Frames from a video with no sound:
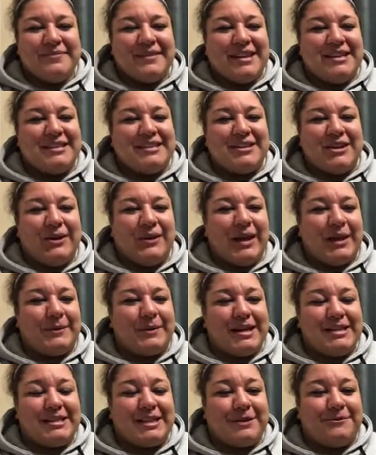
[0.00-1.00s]
And so like
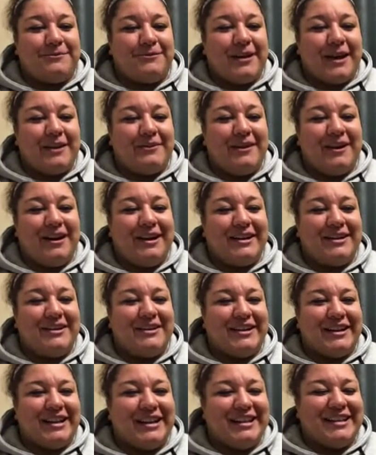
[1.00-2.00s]
when I did
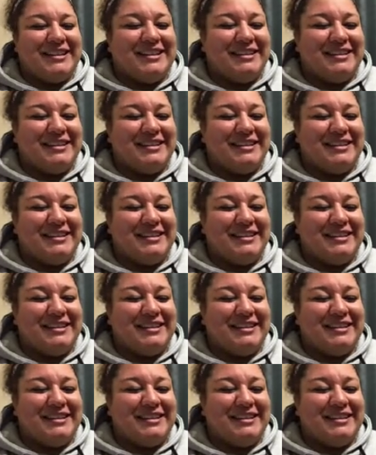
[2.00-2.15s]
500,